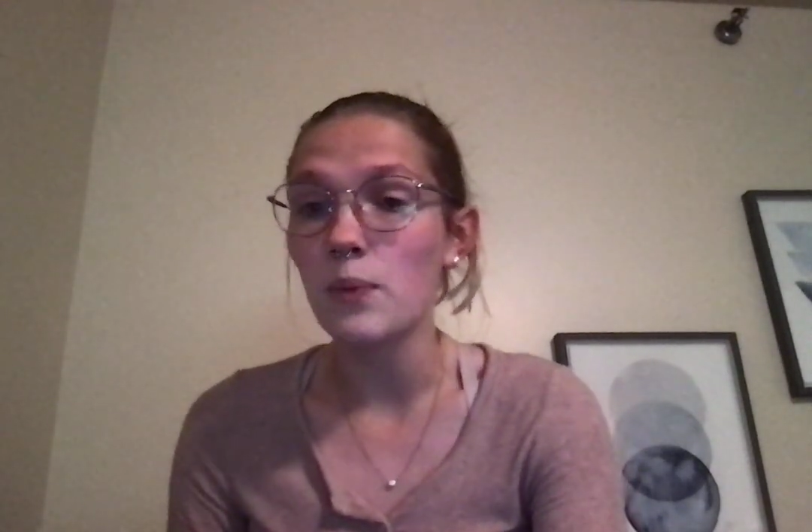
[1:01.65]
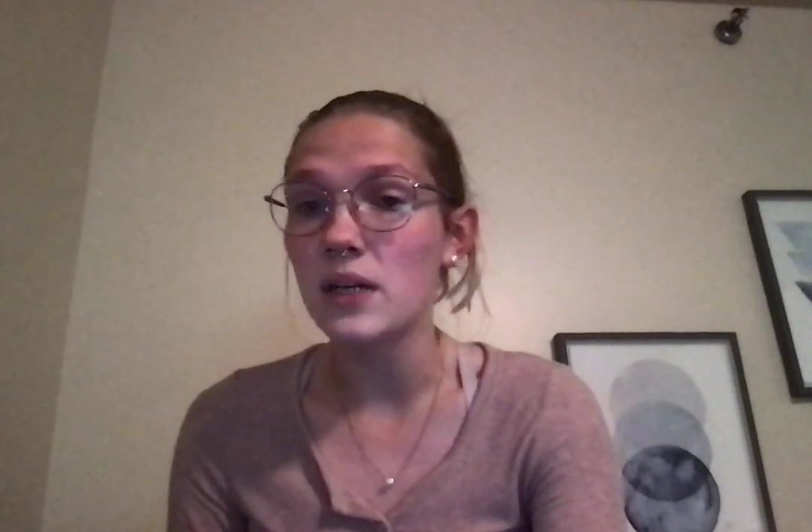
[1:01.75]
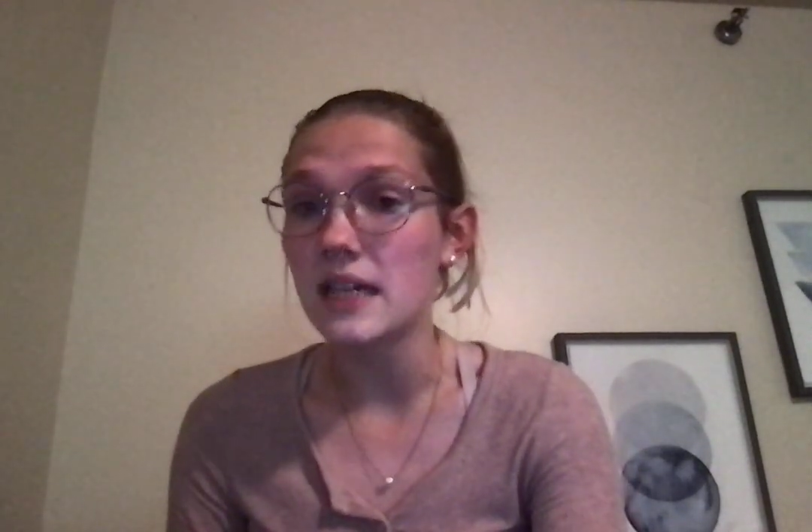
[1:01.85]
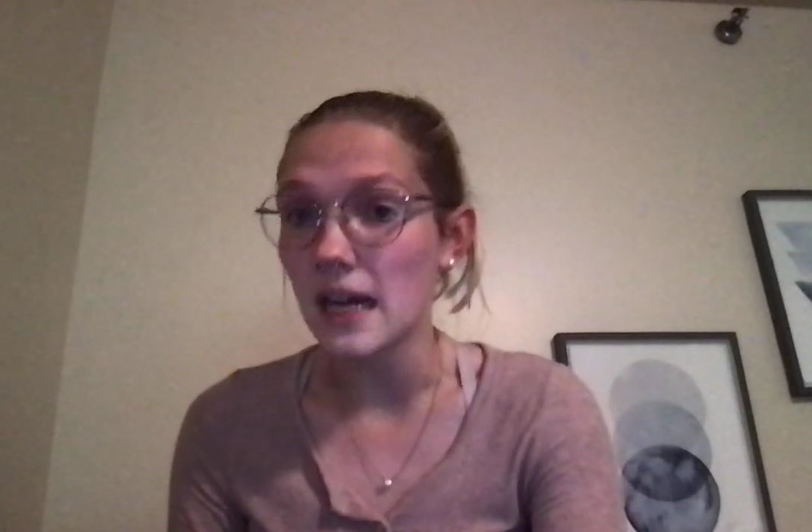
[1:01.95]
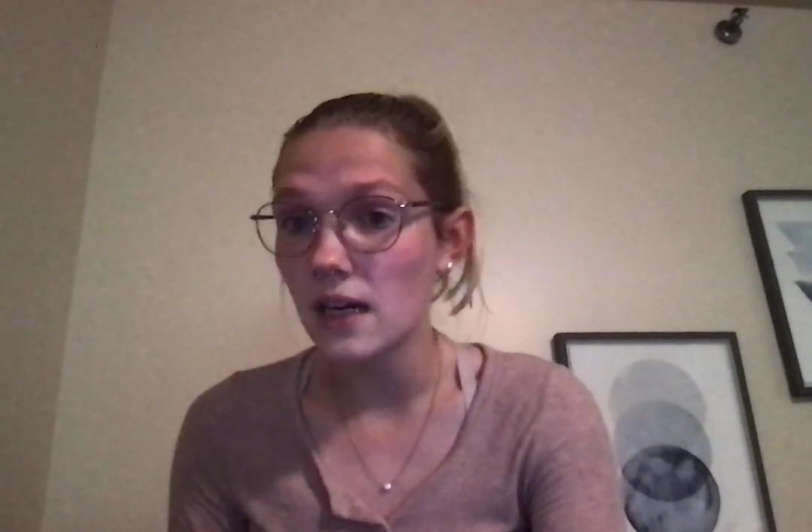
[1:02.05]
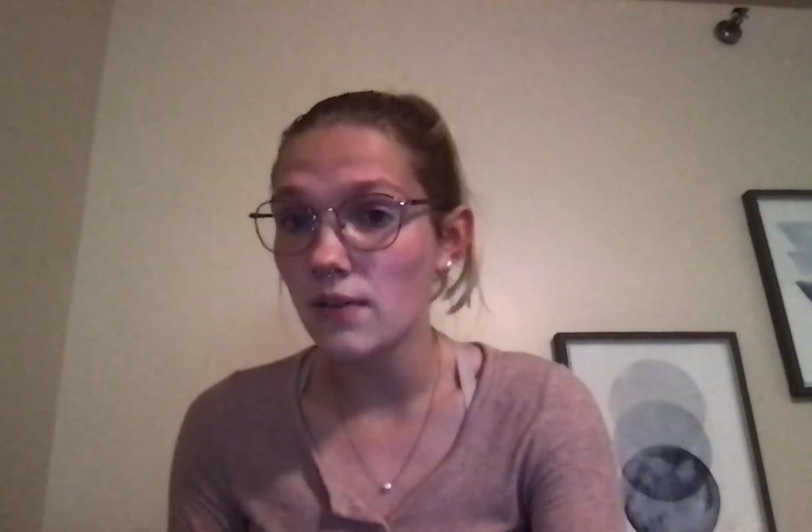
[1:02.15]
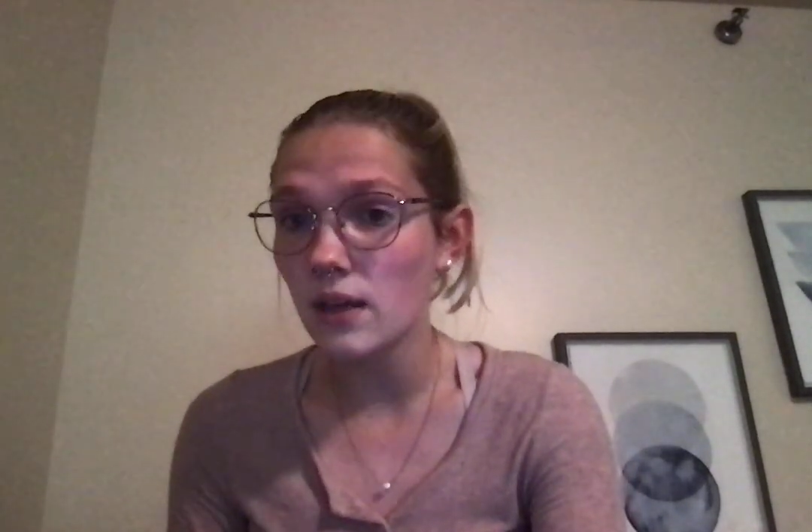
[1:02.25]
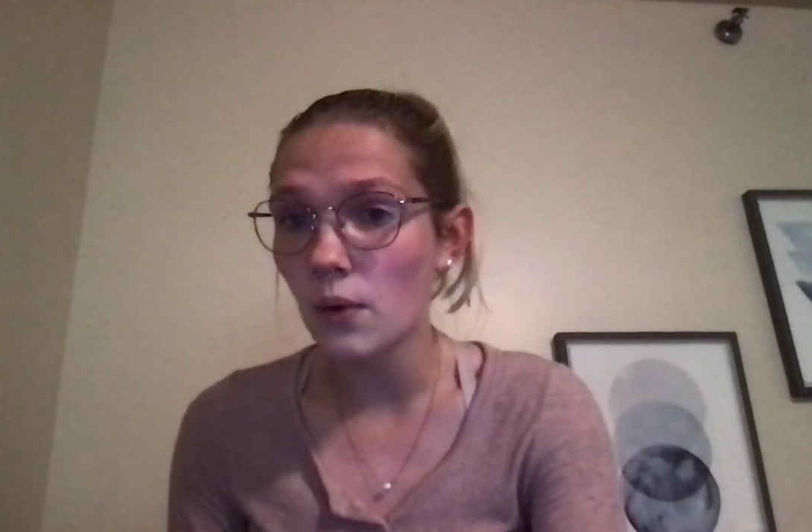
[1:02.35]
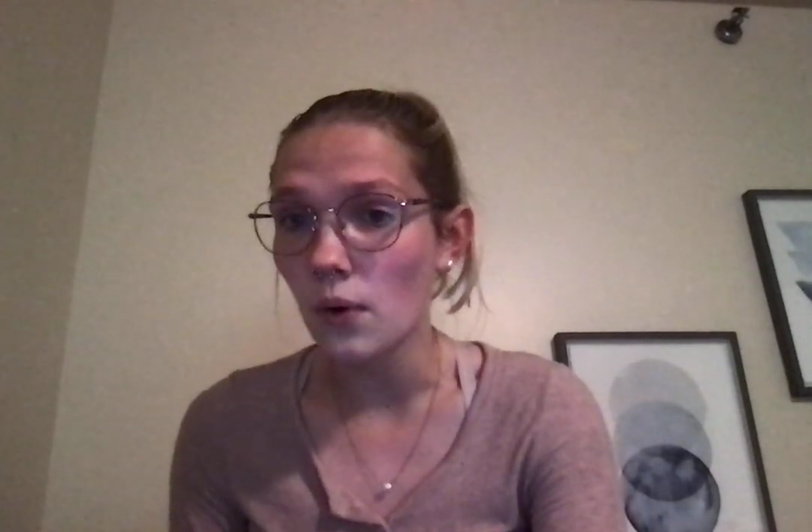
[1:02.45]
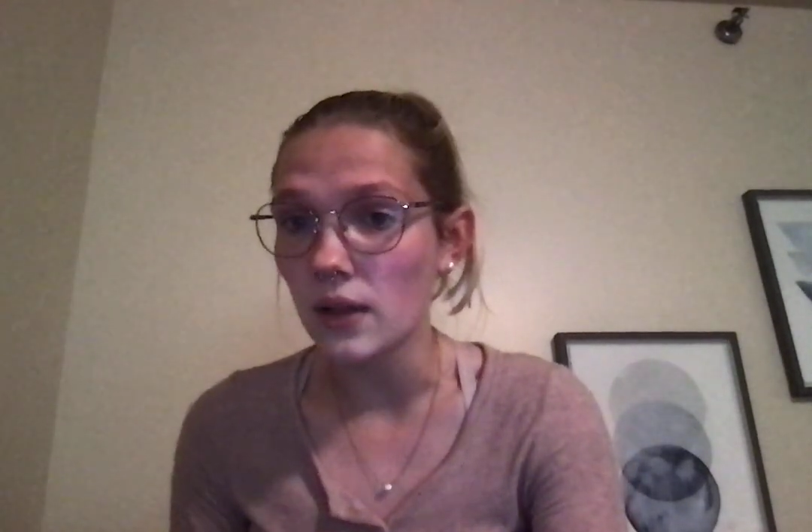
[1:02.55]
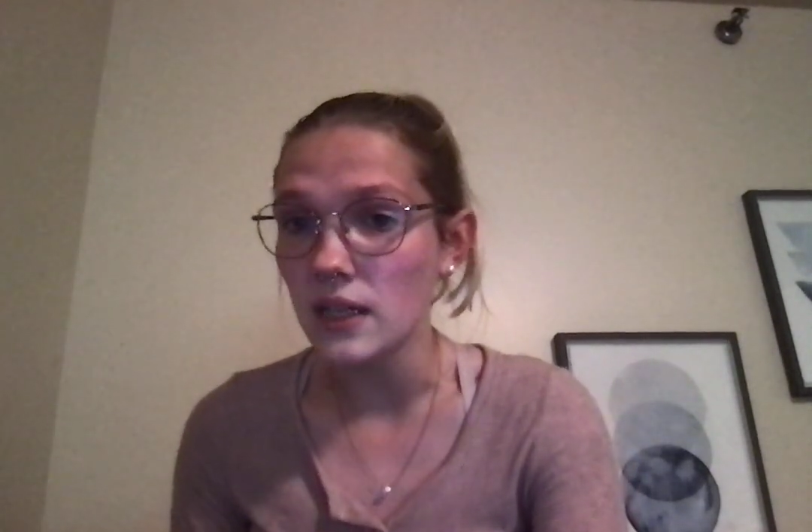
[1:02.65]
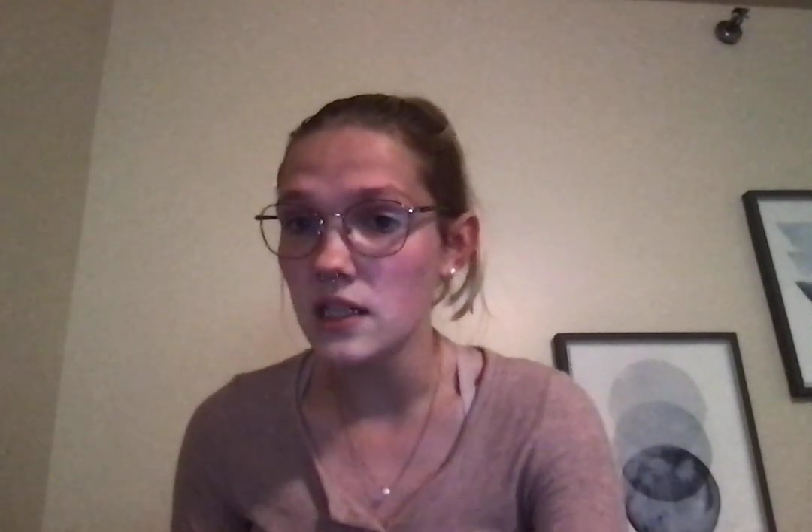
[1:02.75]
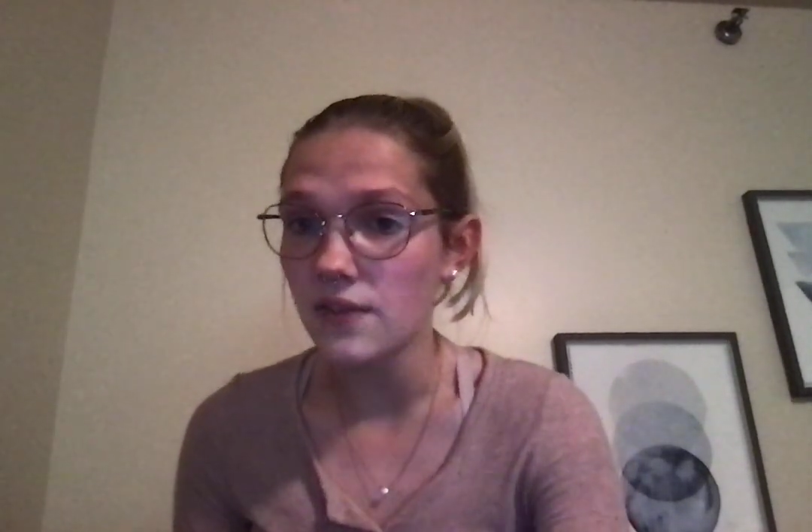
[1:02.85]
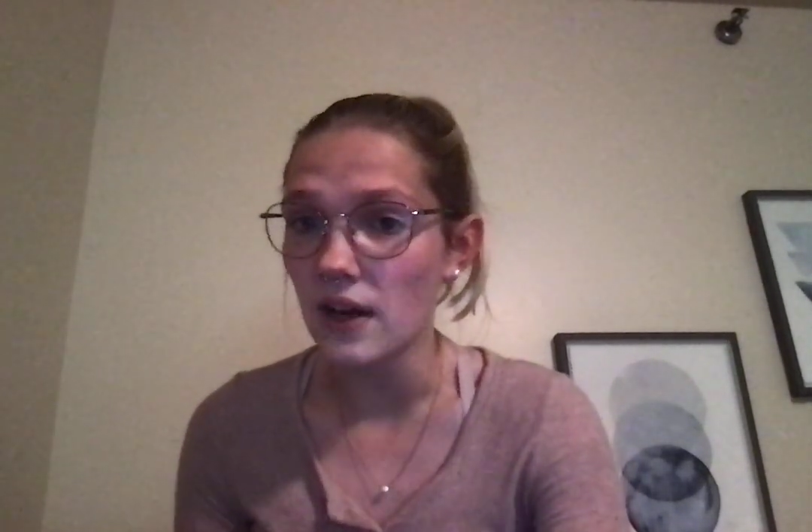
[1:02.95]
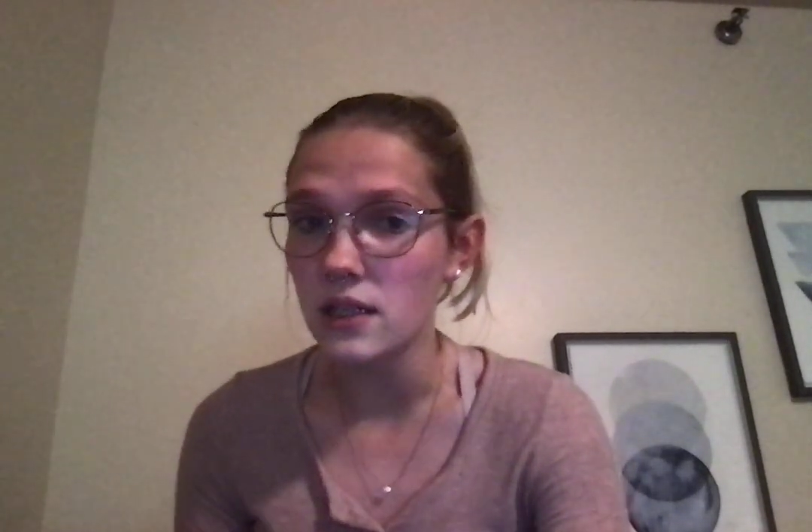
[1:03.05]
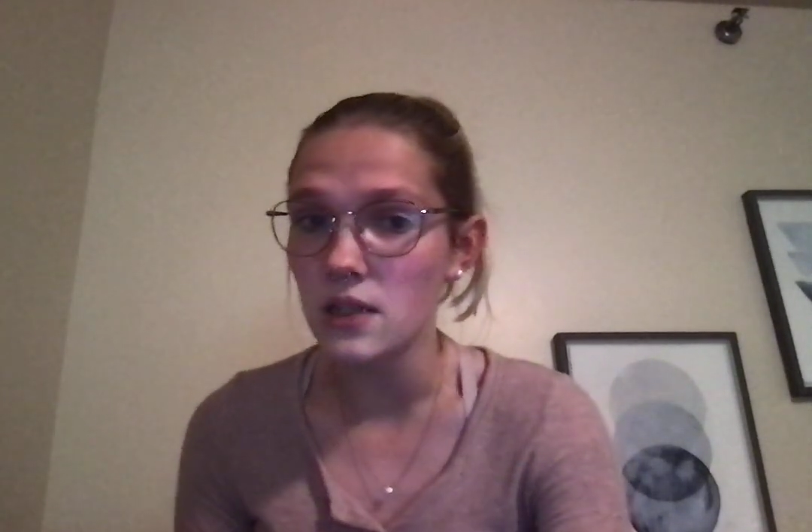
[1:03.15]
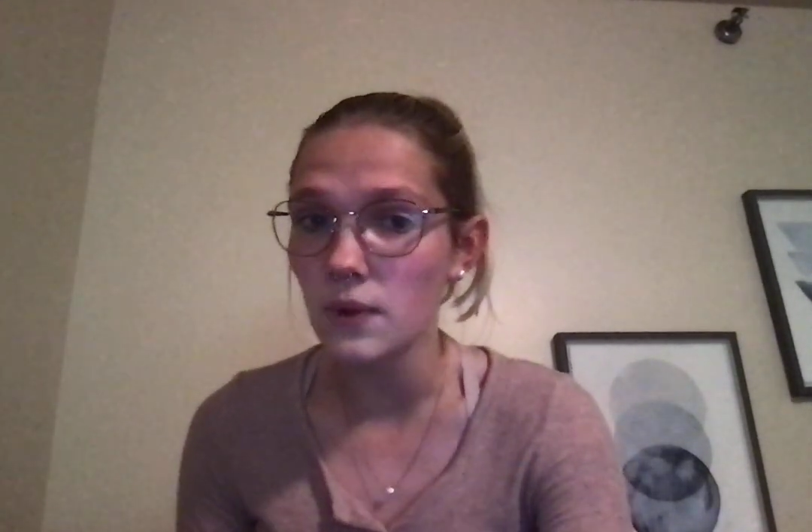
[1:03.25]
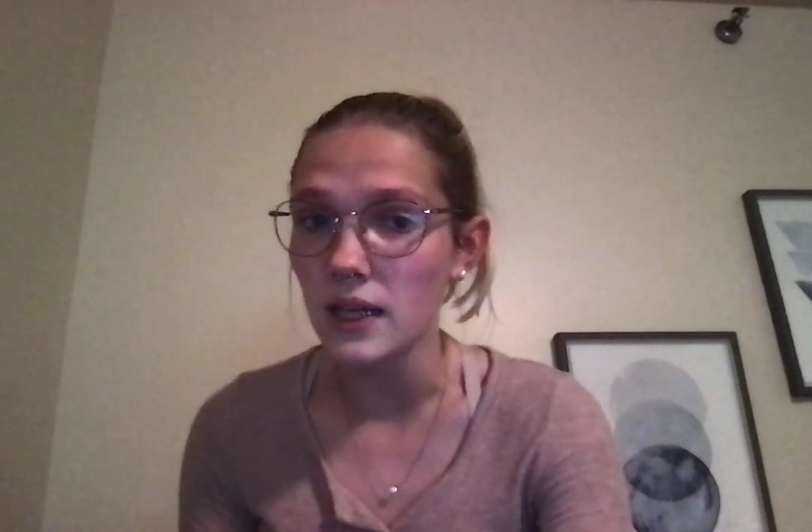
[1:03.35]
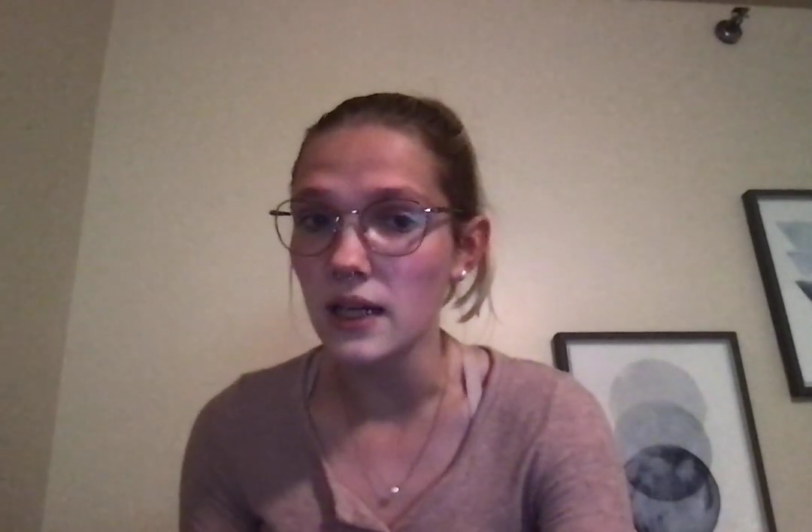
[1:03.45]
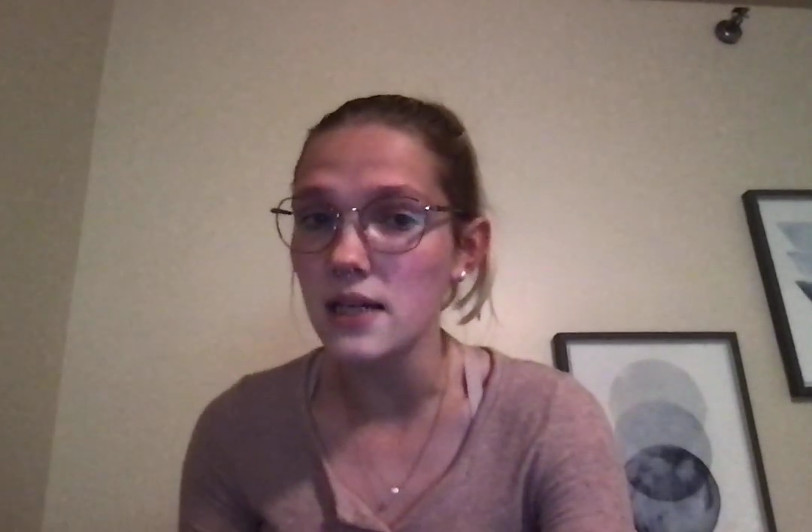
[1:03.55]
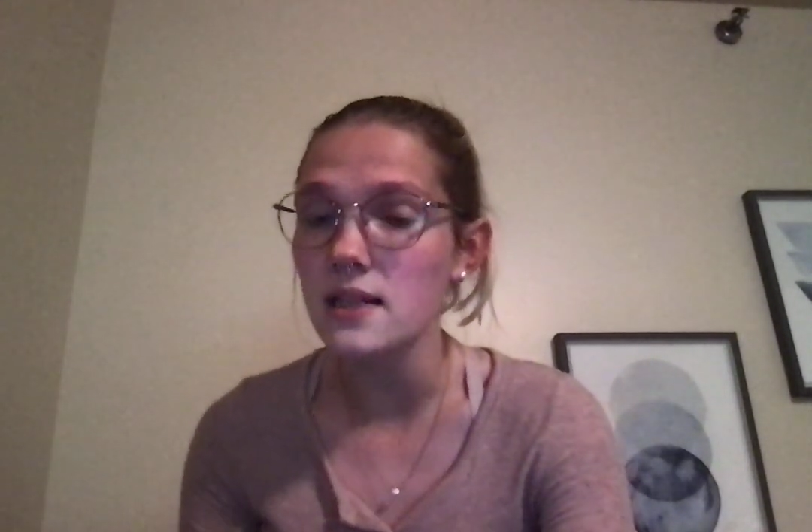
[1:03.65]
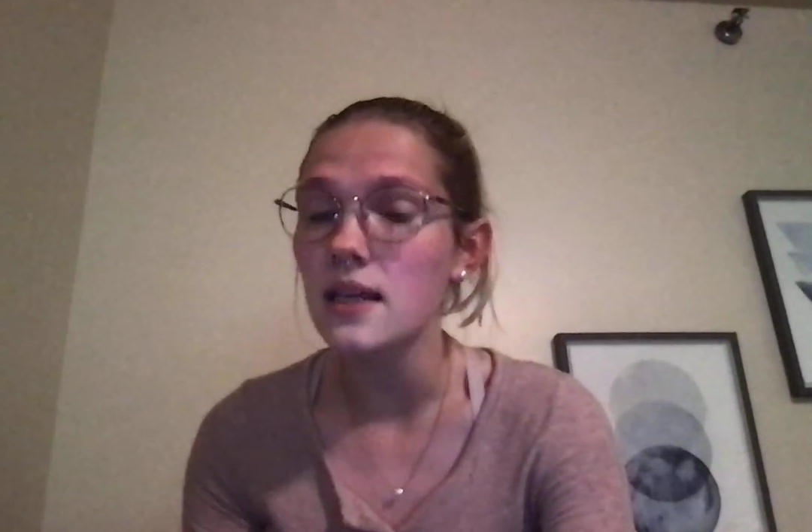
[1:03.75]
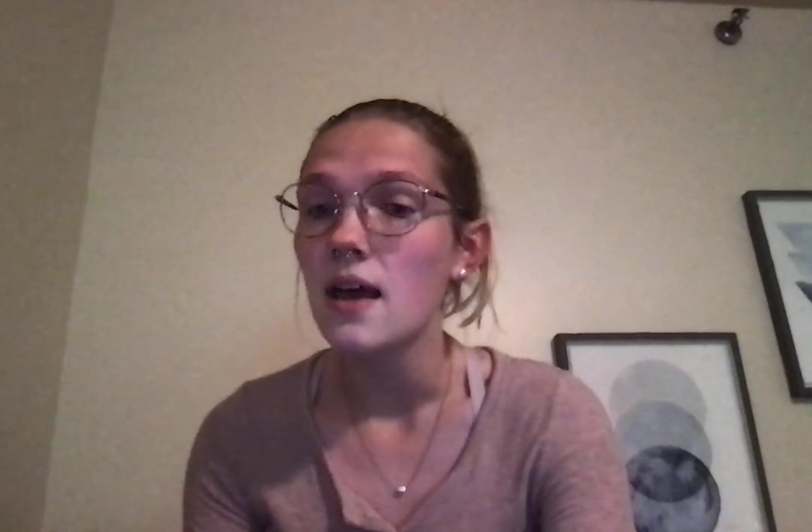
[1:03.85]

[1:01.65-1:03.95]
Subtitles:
would negatively correlate to vaccine willingness,